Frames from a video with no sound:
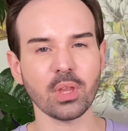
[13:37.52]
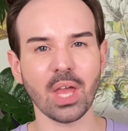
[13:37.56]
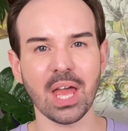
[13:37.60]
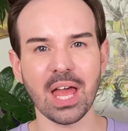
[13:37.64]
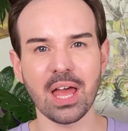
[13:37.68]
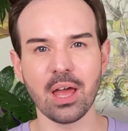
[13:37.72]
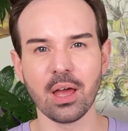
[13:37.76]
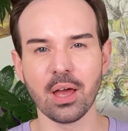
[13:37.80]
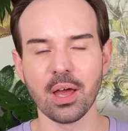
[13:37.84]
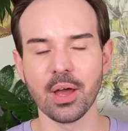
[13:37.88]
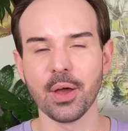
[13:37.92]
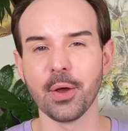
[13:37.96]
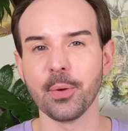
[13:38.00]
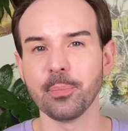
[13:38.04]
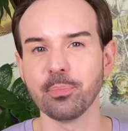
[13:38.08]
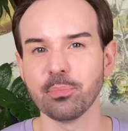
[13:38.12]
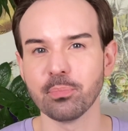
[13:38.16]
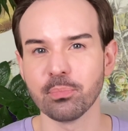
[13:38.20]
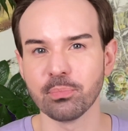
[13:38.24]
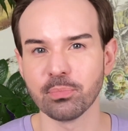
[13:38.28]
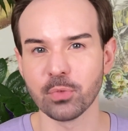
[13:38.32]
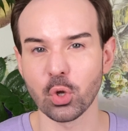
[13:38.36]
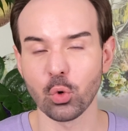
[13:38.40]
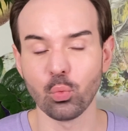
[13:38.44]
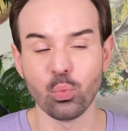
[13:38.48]

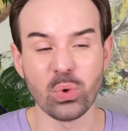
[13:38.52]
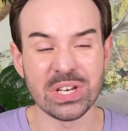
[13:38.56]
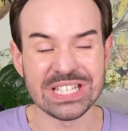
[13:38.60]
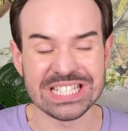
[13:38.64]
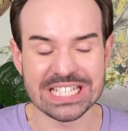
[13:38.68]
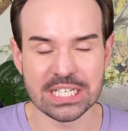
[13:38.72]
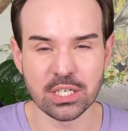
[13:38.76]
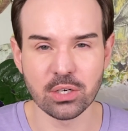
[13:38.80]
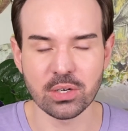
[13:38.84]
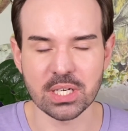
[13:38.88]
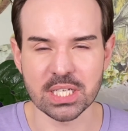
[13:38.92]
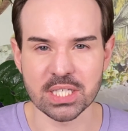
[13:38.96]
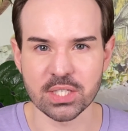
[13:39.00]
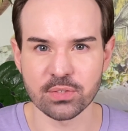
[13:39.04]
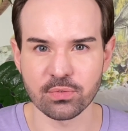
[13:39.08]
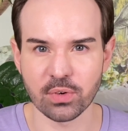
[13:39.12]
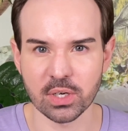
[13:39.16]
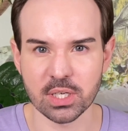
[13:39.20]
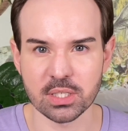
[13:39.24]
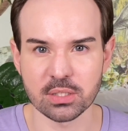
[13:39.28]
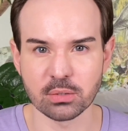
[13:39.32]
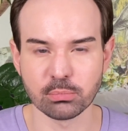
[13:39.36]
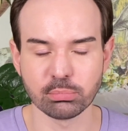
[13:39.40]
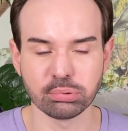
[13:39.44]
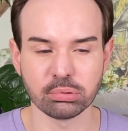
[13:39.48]
retinoids, for
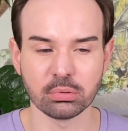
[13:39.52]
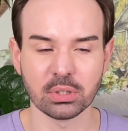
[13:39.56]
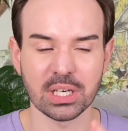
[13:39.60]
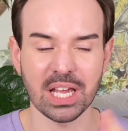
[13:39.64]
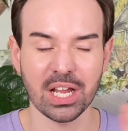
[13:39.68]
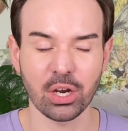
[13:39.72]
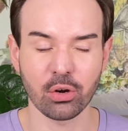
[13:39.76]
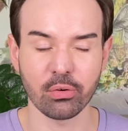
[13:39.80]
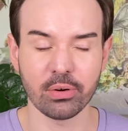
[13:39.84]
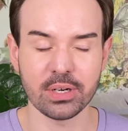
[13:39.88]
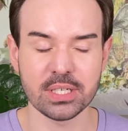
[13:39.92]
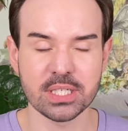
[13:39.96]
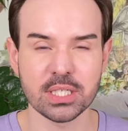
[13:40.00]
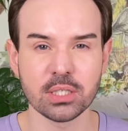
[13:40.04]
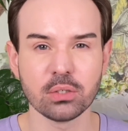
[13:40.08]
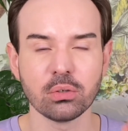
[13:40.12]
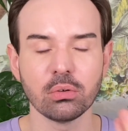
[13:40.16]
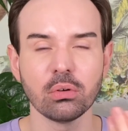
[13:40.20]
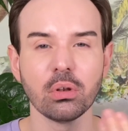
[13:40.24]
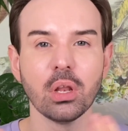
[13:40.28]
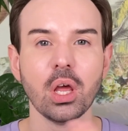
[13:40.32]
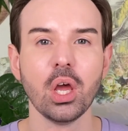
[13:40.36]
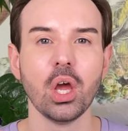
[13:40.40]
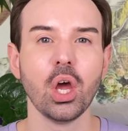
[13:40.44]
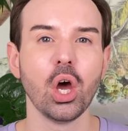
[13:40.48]
example, like
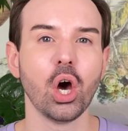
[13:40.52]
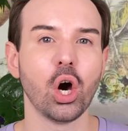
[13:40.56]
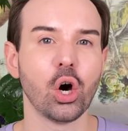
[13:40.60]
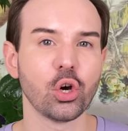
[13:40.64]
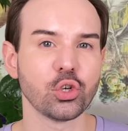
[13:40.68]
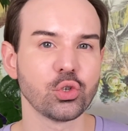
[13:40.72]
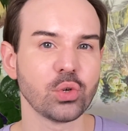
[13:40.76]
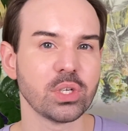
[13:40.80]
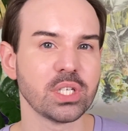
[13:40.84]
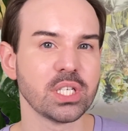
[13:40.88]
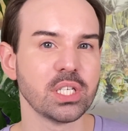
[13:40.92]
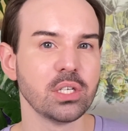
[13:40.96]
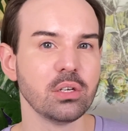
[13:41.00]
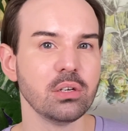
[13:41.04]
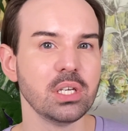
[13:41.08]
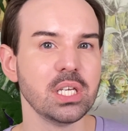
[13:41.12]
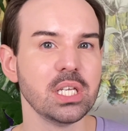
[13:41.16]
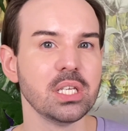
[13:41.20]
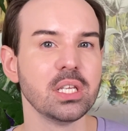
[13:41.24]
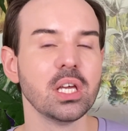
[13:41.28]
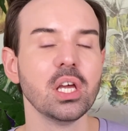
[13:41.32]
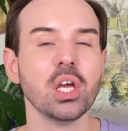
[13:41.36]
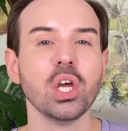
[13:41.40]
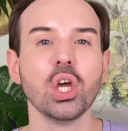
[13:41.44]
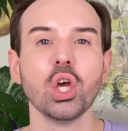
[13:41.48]
retinol or
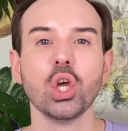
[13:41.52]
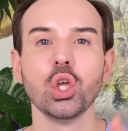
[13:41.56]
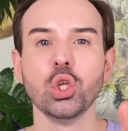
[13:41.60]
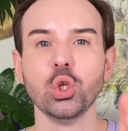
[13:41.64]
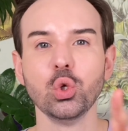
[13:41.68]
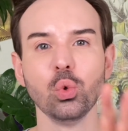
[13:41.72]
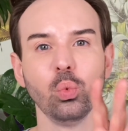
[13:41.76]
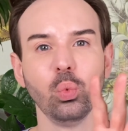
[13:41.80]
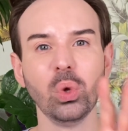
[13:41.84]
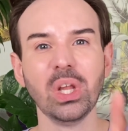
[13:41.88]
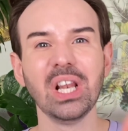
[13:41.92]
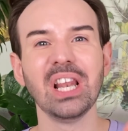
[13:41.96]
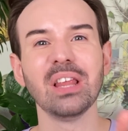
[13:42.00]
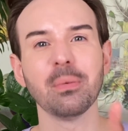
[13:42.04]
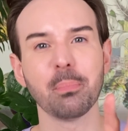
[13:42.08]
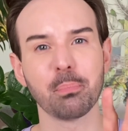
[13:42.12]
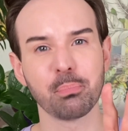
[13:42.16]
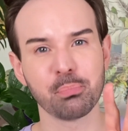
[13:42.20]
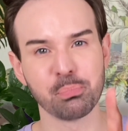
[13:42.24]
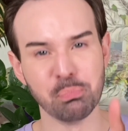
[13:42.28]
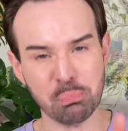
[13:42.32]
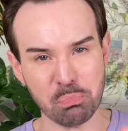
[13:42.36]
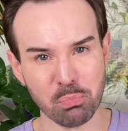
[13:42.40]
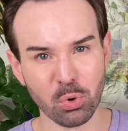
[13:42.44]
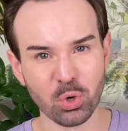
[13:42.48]
tretinoid, you will
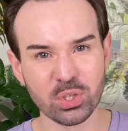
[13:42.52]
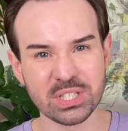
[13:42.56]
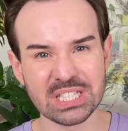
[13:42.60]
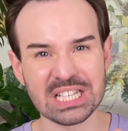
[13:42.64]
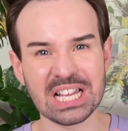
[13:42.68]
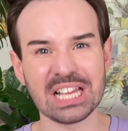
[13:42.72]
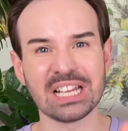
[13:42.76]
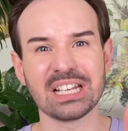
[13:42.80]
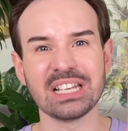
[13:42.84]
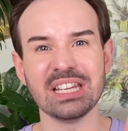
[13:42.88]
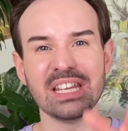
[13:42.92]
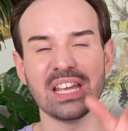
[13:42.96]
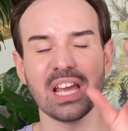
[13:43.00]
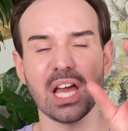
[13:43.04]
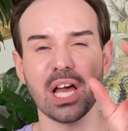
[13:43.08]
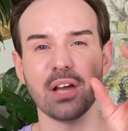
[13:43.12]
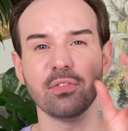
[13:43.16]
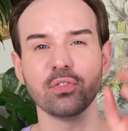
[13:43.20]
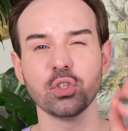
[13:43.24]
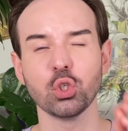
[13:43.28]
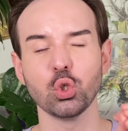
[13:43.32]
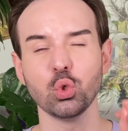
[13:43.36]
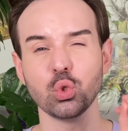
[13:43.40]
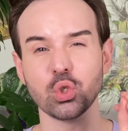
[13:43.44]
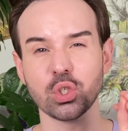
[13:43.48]
most likely have
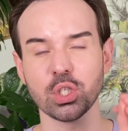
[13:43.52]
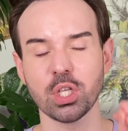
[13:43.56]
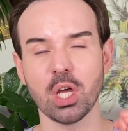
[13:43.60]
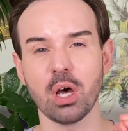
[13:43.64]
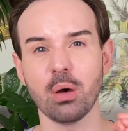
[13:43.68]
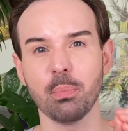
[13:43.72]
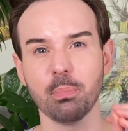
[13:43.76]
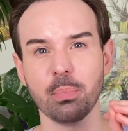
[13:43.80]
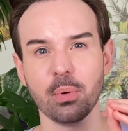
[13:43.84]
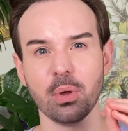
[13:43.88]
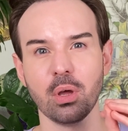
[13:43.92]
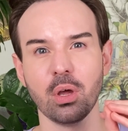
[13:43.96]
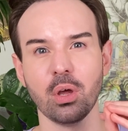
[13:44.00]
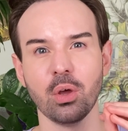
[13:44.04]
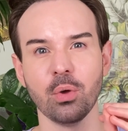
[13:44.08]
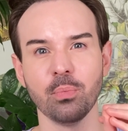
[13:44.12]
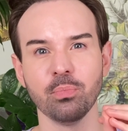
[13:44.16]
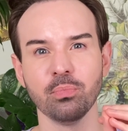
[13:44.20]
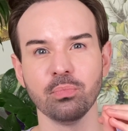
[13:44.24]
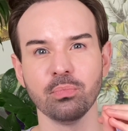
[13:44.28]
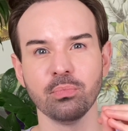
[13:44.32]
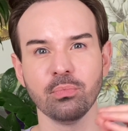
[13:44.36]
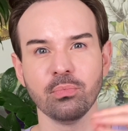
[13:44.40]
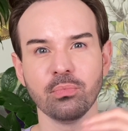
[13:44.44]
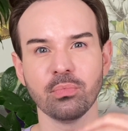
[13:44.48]
to stop
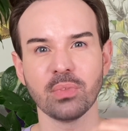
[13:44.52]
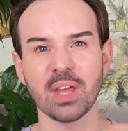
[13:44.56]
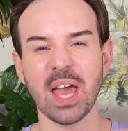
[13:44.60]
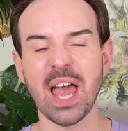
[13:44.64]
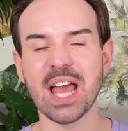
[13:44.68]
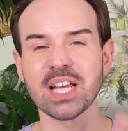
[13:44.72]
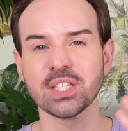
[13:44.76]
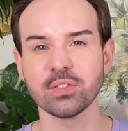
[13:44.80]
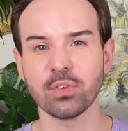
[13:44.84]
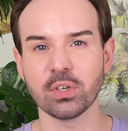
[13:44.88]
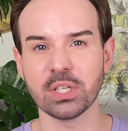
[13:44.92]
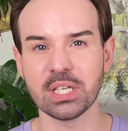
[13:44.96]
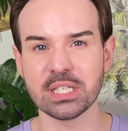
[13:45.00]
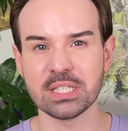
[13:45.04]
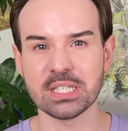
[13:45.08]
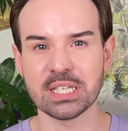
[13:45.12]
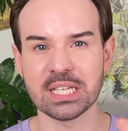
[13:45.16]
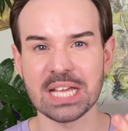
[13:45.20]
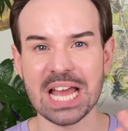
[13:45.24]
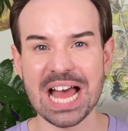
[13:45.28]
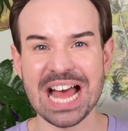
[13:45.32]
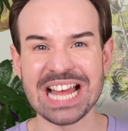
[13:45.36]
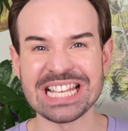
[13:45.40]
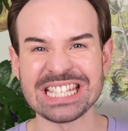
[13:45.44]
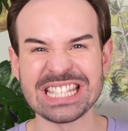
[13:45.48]

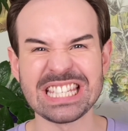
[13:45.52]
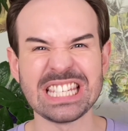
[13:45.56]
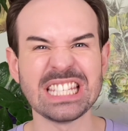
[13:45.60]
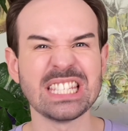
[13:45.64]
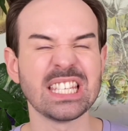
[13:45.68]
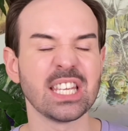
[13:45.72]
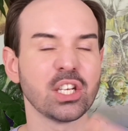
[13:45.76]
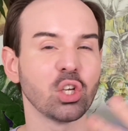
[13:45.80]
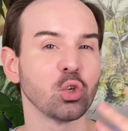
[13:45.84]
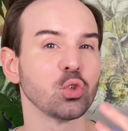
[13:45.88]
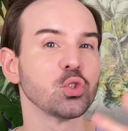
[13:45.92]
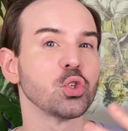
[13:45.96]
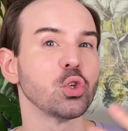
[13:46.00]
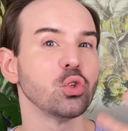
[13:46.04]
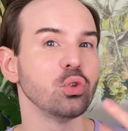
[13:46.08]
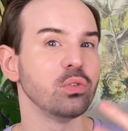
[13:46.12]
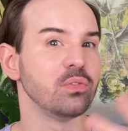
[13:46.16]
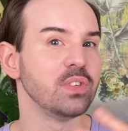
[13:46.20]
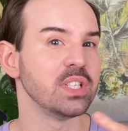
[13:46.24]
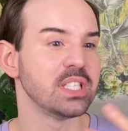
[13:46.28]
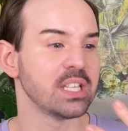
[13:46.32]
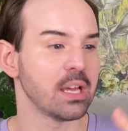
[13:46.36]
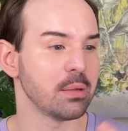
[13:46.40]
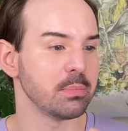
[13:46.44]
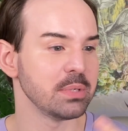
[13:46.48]
exfoliating acids and also your
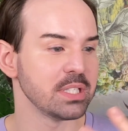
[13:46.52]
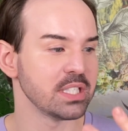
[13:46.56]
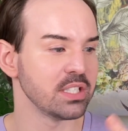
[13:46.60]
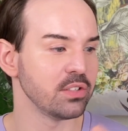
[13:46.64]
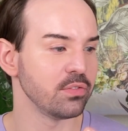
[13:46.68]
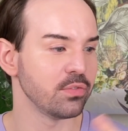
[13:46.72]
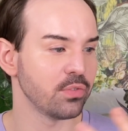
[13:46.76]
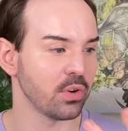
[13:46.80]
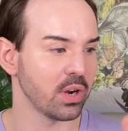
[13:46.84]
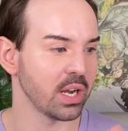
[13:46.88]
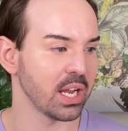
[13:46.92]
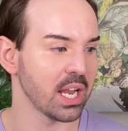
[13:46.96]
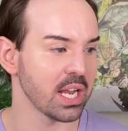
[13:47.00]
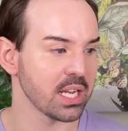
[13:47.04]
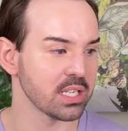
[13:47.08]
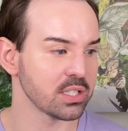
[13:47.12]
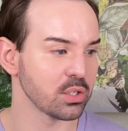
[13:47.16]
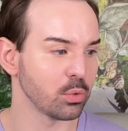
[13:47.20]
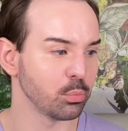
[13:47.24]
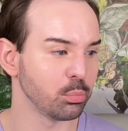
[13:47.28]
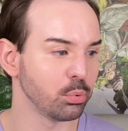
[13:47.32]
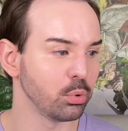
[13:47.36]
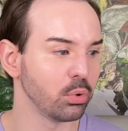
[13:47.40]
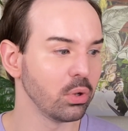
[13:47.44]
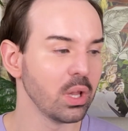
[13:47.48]
vitamin C, for
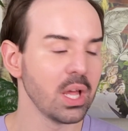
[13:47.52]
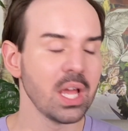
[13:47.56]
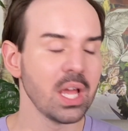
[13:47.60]
example.